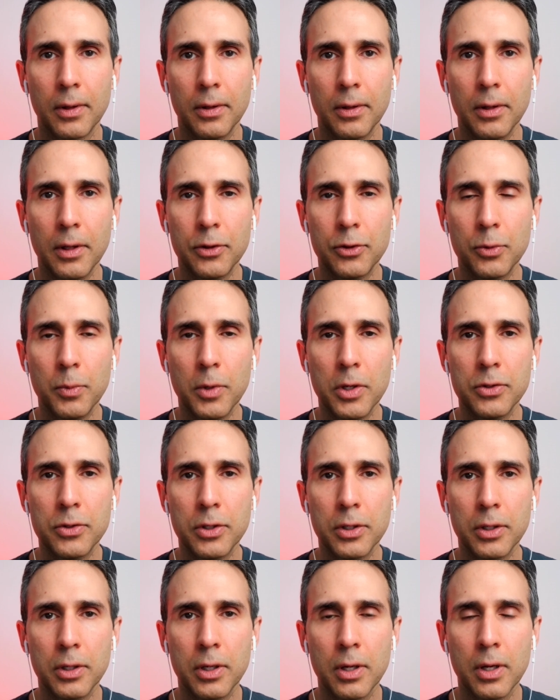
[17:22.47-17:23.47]
That's
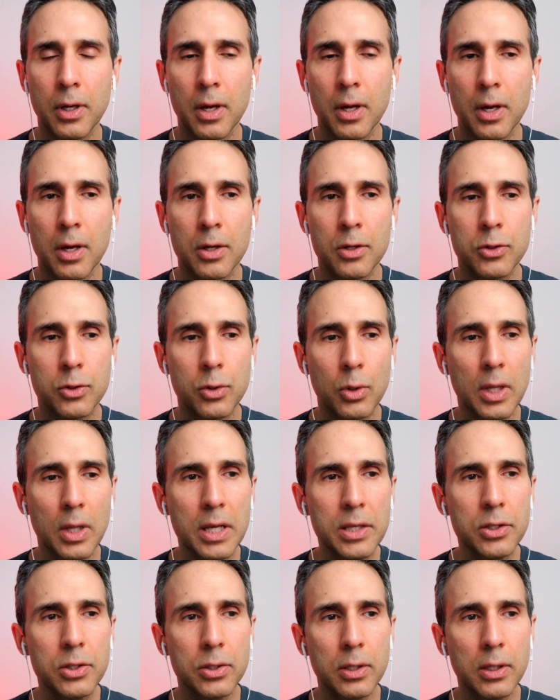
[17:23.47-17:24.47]
amazing. So
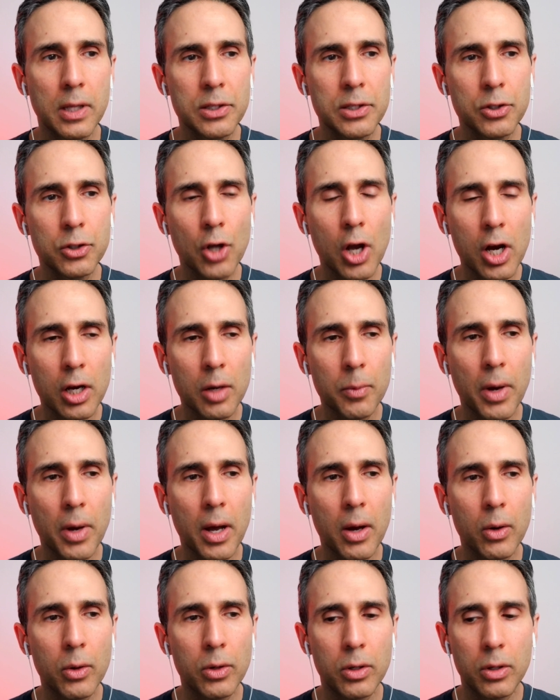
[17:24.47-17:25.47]
let's talk
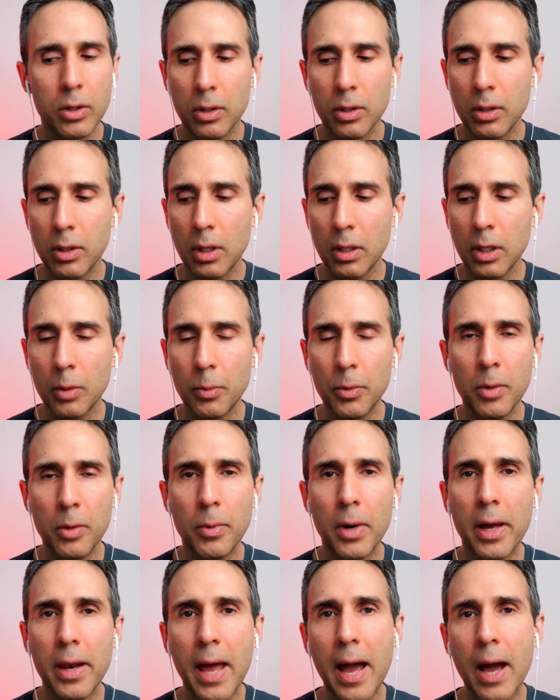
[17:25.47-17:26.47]
about a little bit
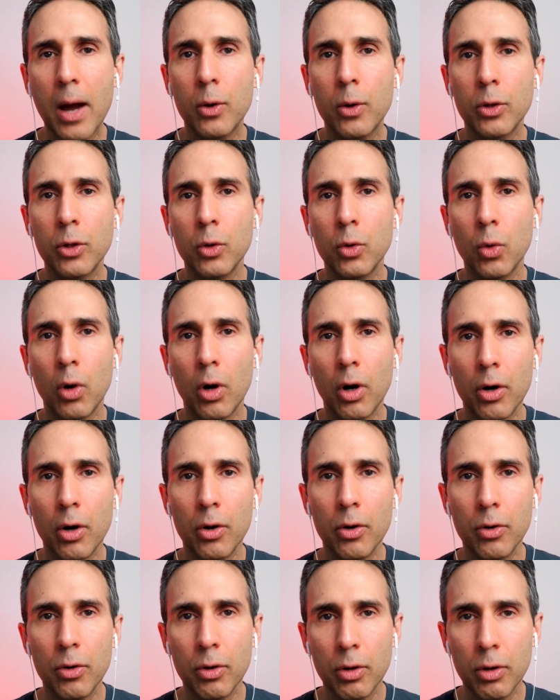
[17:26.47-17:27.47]
about how you
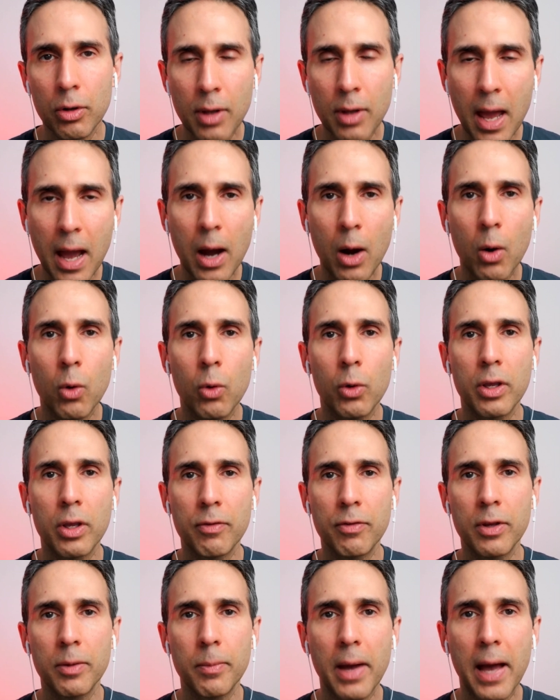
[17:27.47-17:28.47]
are now
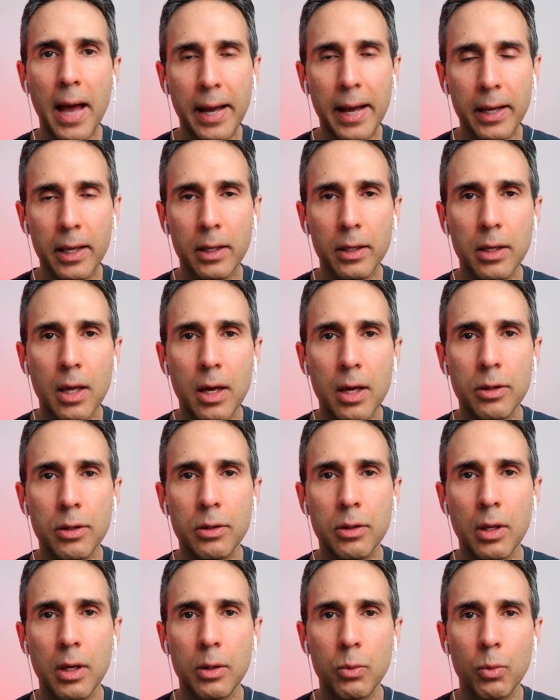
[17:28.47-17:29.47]
giving back
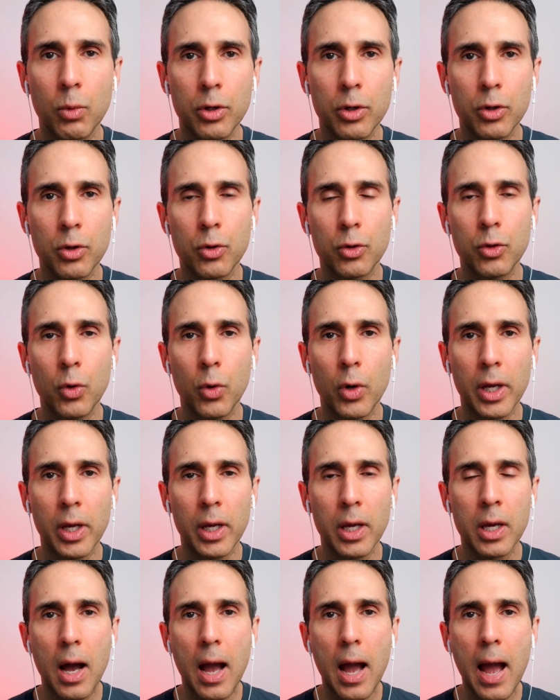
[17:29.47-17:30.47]
and what you're doing.
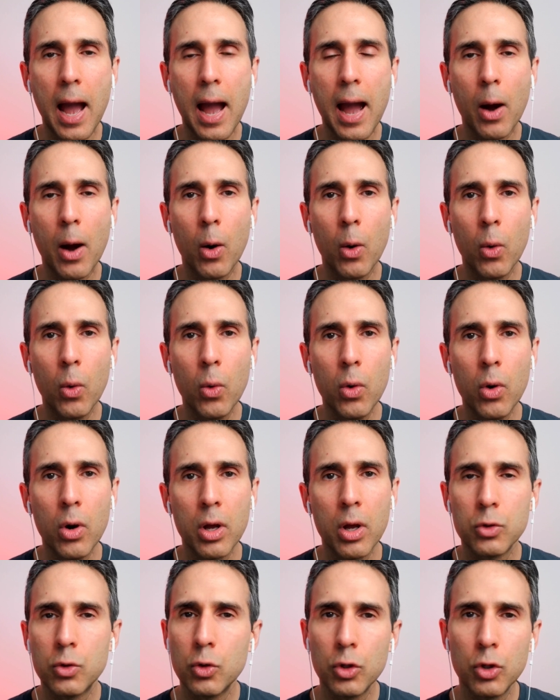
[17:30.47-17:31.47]
How
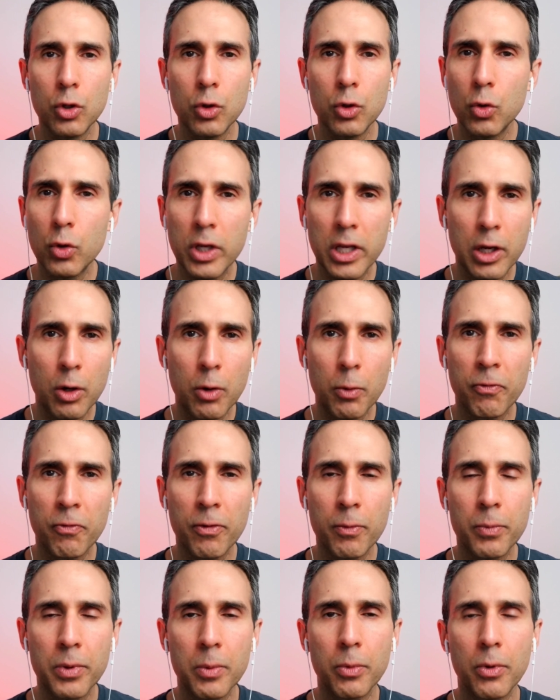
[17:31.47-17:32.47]
do you hear
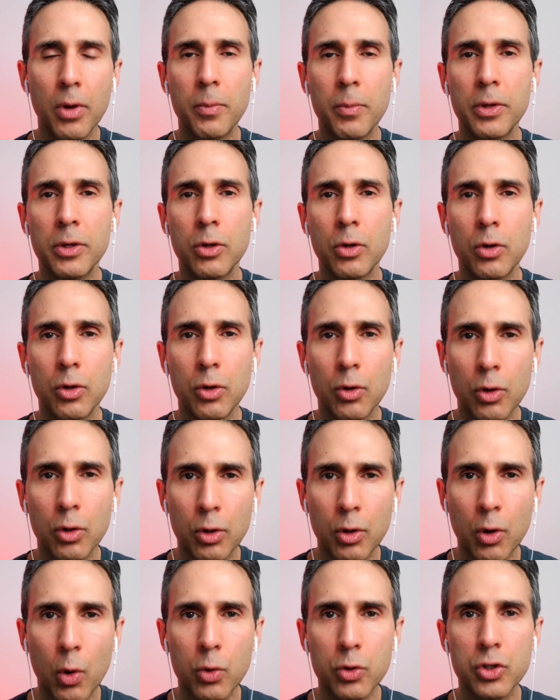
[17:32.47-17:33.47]
from people? I mean, your
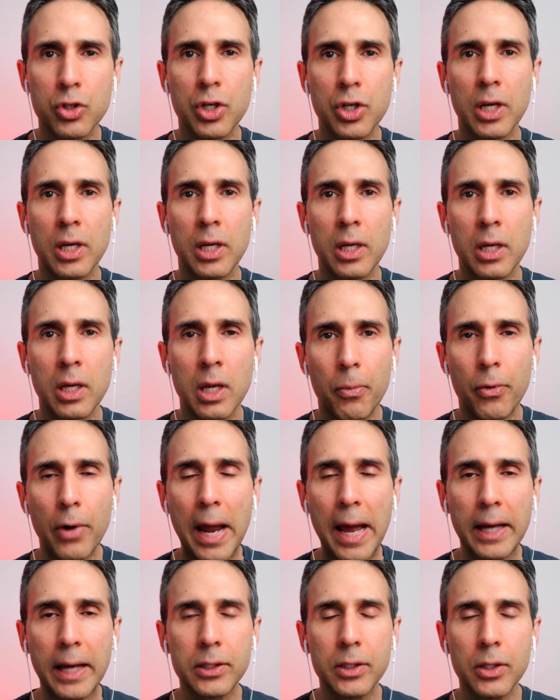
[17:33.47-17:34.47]
coaching
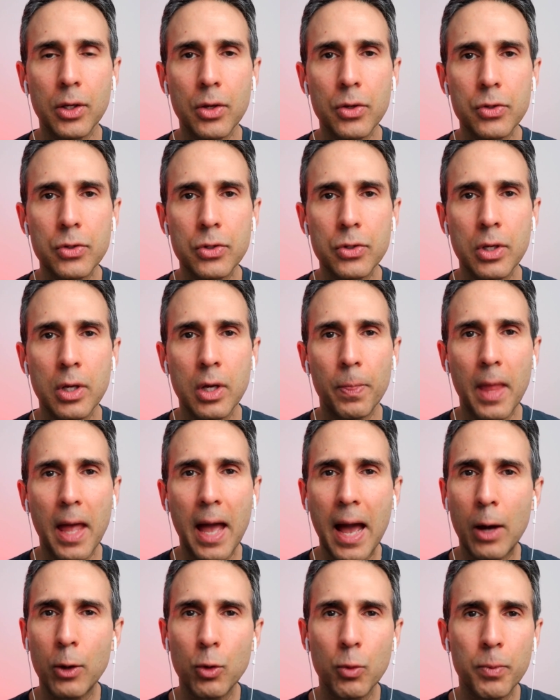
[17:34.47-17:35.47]
practice.
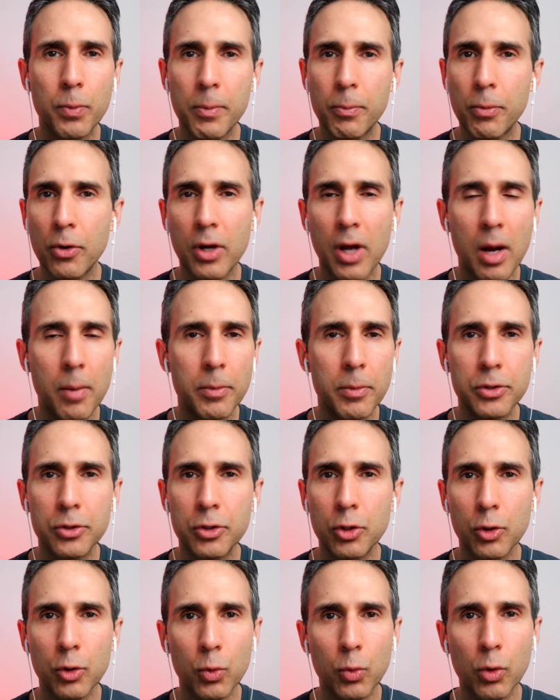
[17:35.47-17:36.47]
How do people come
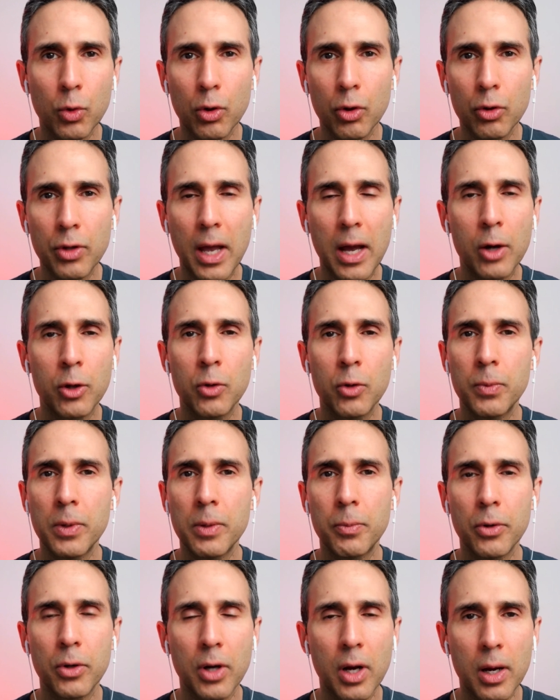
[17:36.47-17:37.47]
into your world? How do
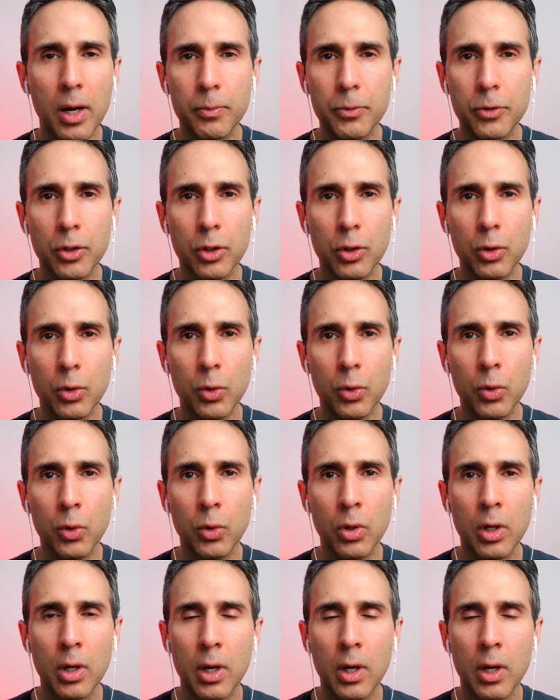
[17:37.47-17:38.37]
people come to you?